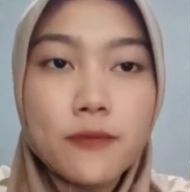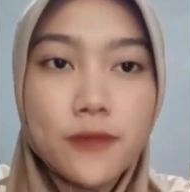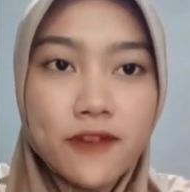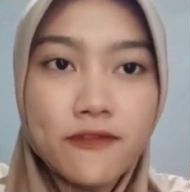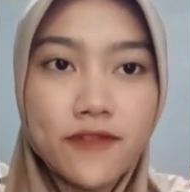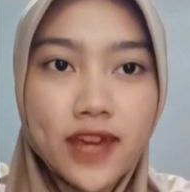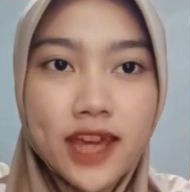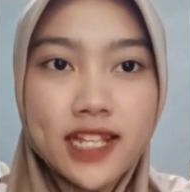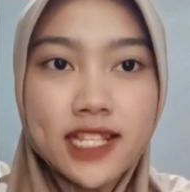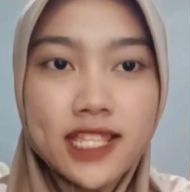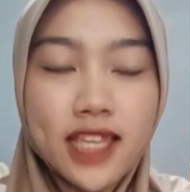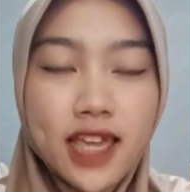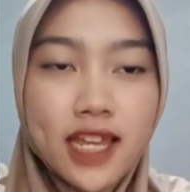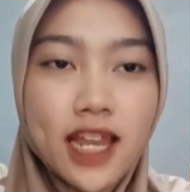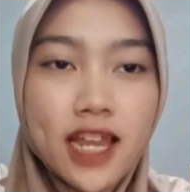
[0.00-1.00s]

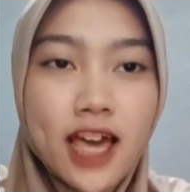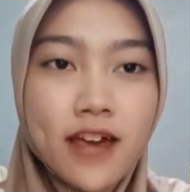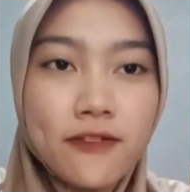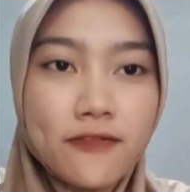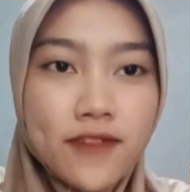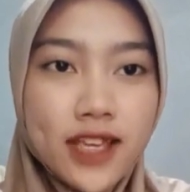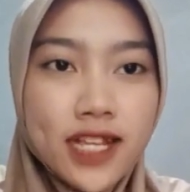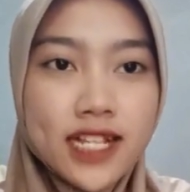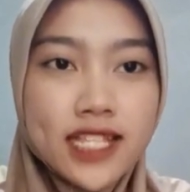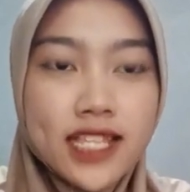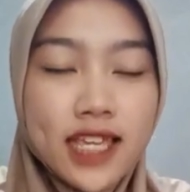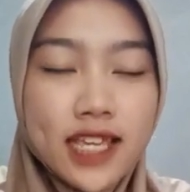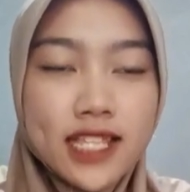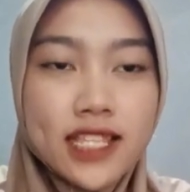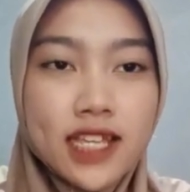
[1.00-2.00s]
Prefix and
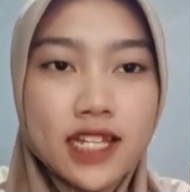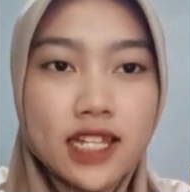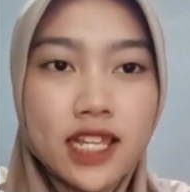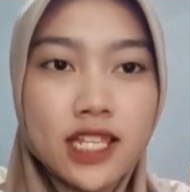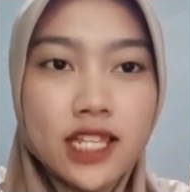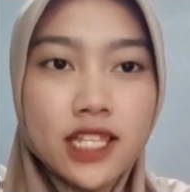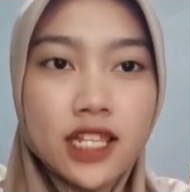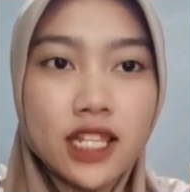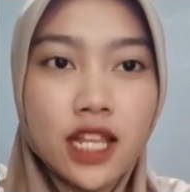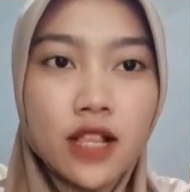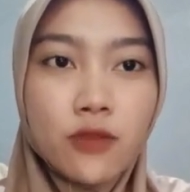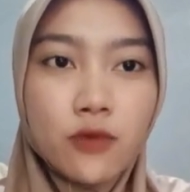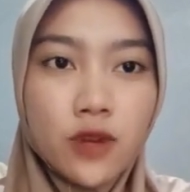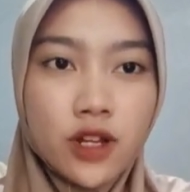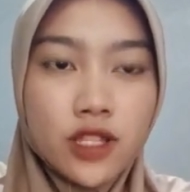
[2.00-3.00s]
affix is
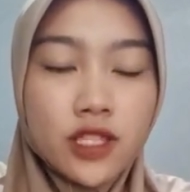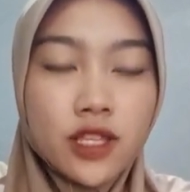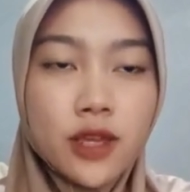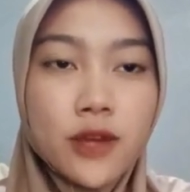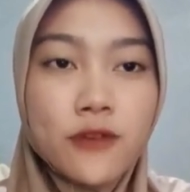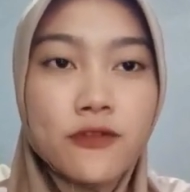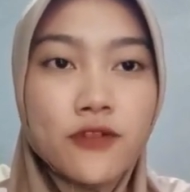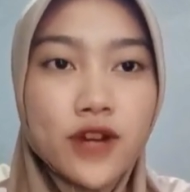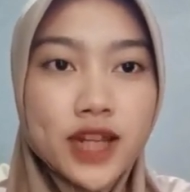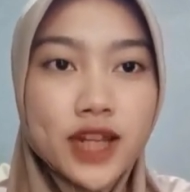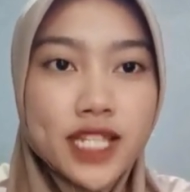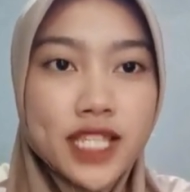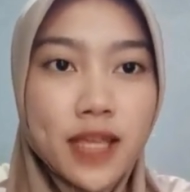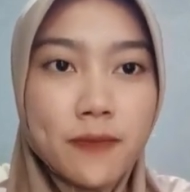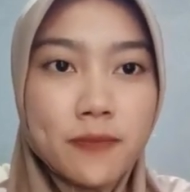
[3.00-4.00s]
additional word. For
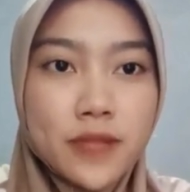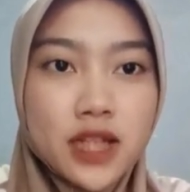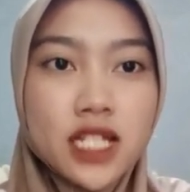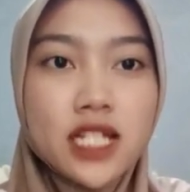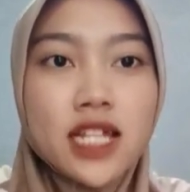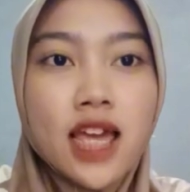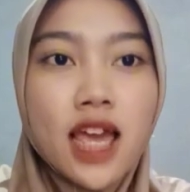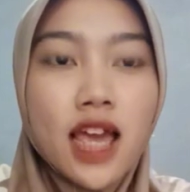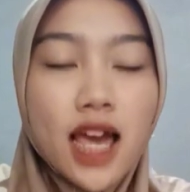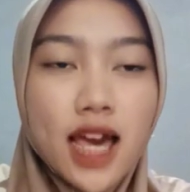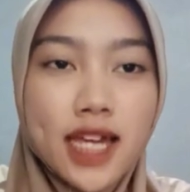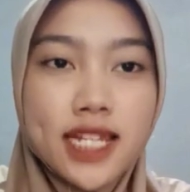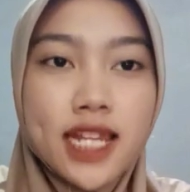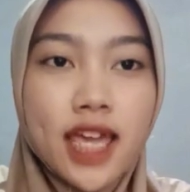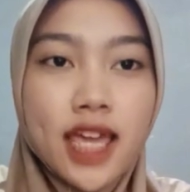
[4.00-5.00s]
example,
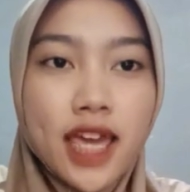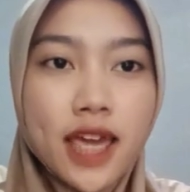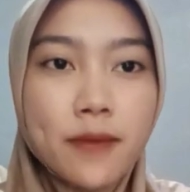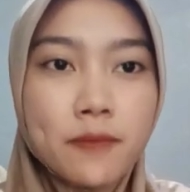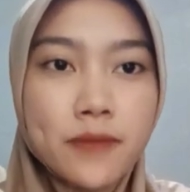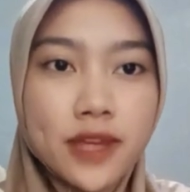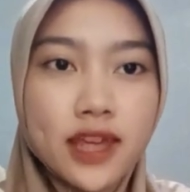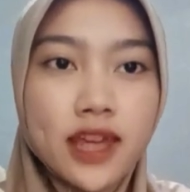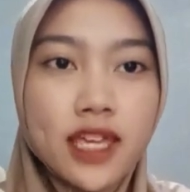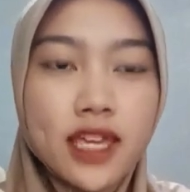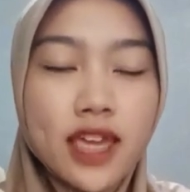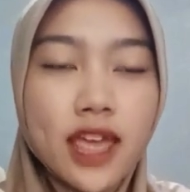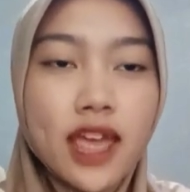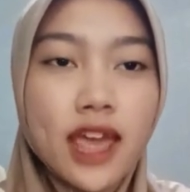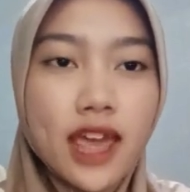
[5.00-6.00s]

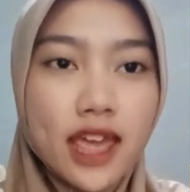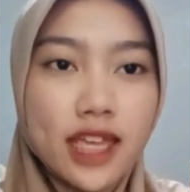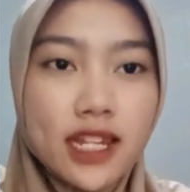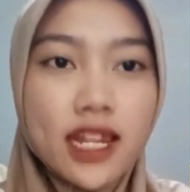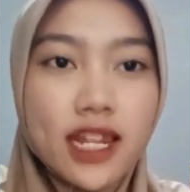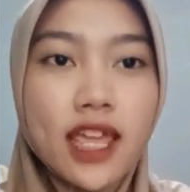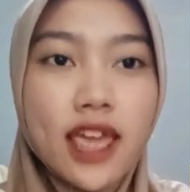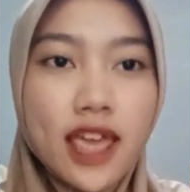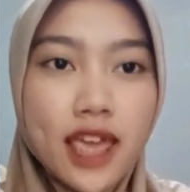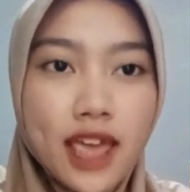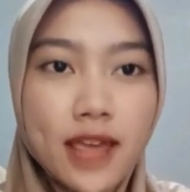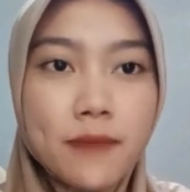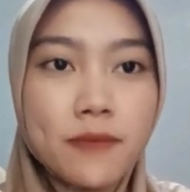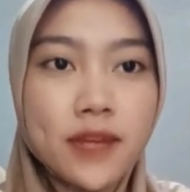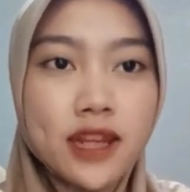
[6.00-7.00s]
unhappy and
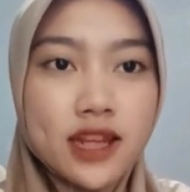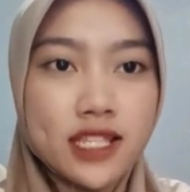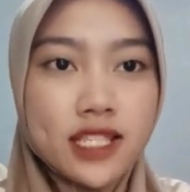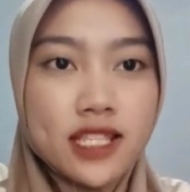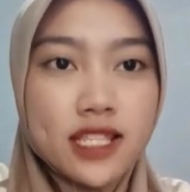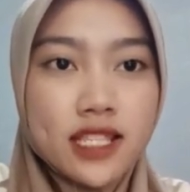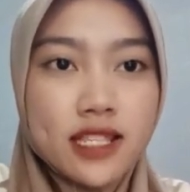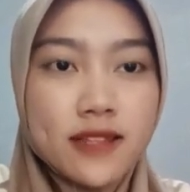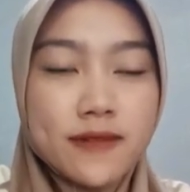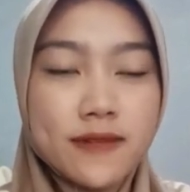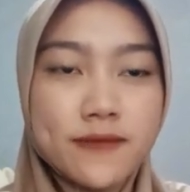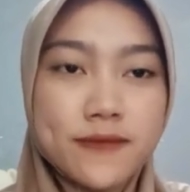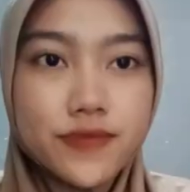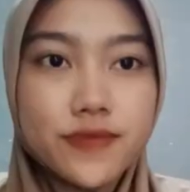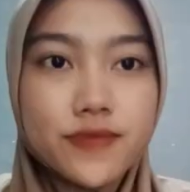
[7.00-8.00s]
happiness.
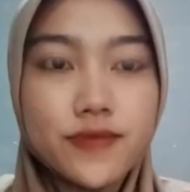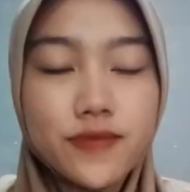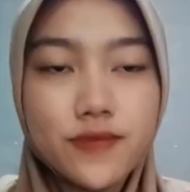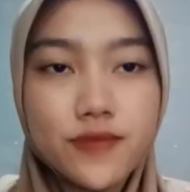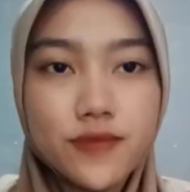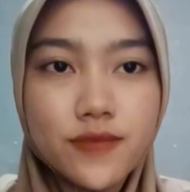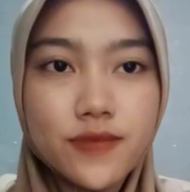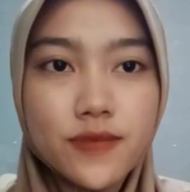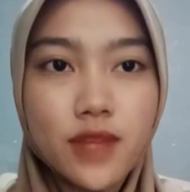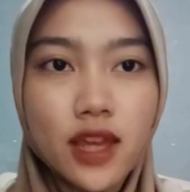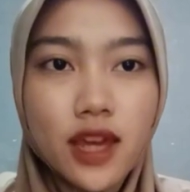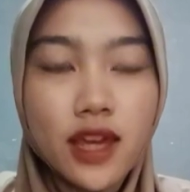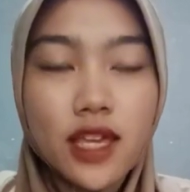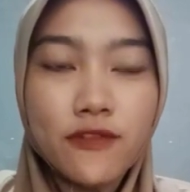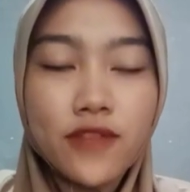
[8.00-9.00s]

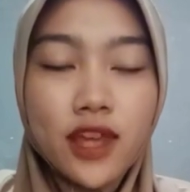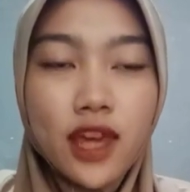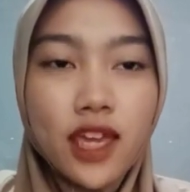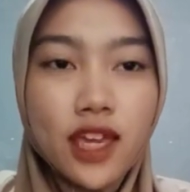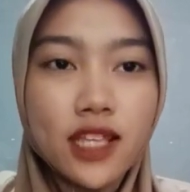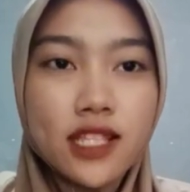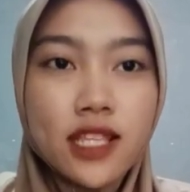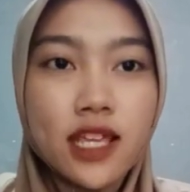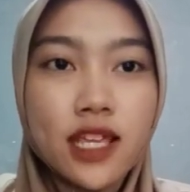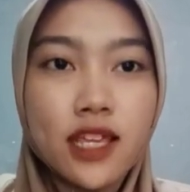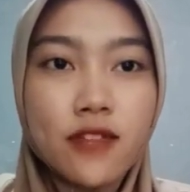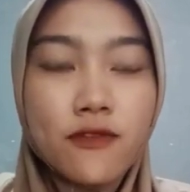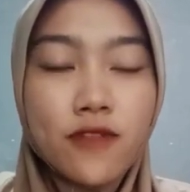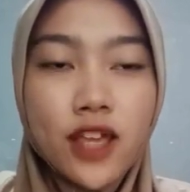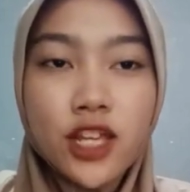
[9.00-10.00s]
Fifth is
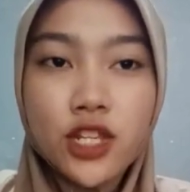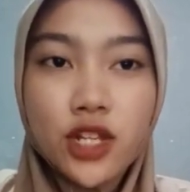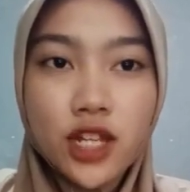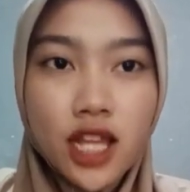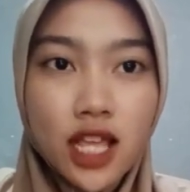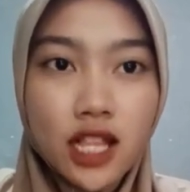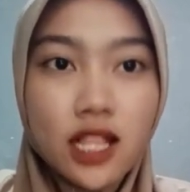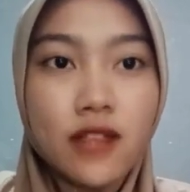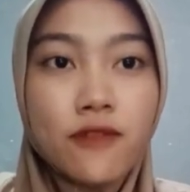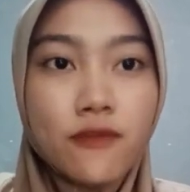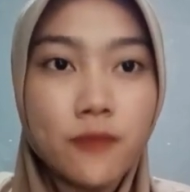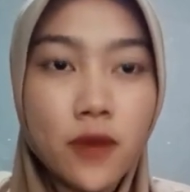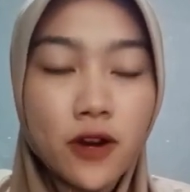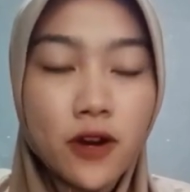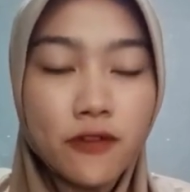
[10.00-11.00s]
inflectional
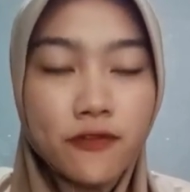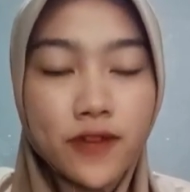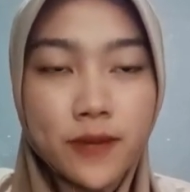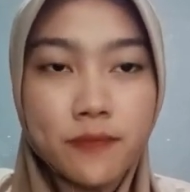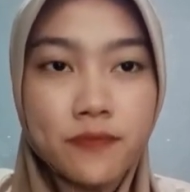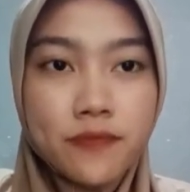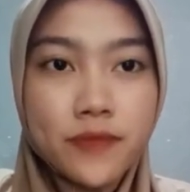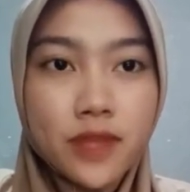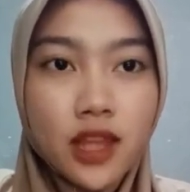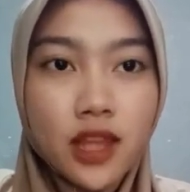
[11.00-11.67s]
morpheme.